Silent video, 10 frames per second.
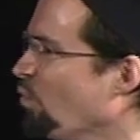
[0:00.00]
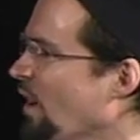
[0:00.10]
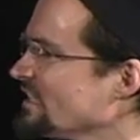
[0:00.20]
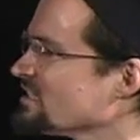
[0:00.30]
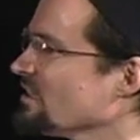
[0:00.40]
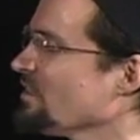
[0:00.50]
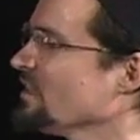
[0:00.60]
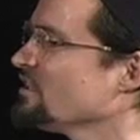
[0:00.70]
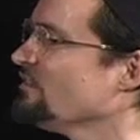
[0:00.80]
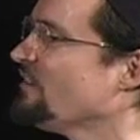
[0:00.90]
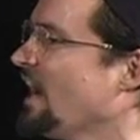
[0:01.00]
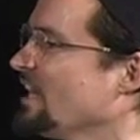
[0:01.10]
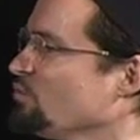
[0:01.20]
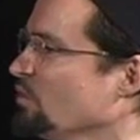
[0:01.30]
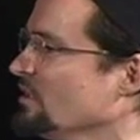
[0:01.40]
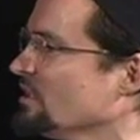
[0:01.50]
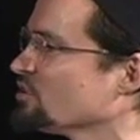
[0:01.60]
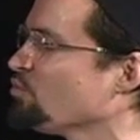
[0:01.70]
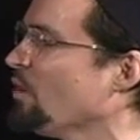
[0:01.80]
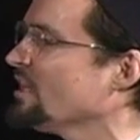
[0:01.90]
what the divine will
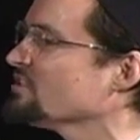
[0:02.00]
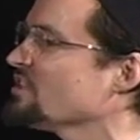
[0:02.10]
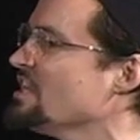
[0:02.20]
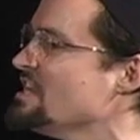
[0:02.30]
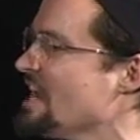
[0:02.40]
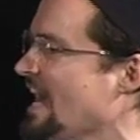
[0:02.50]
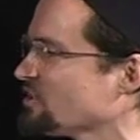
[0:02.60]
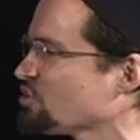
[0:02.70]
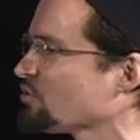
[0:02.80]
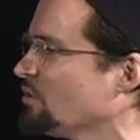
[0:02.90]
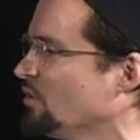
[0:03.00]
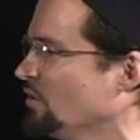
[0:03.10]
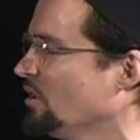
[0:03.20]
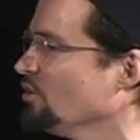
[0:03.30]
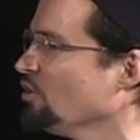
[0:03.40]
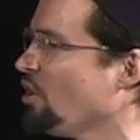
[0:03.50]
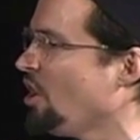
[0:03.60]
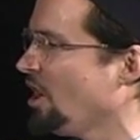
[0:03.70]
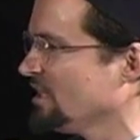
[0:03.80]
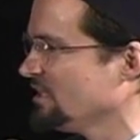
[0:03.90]
is. What is the natural
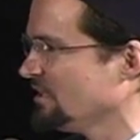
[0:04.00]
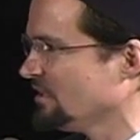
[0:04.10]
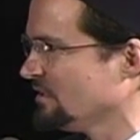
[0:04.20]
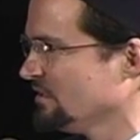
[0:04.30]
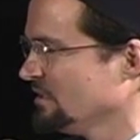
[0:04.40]
law here?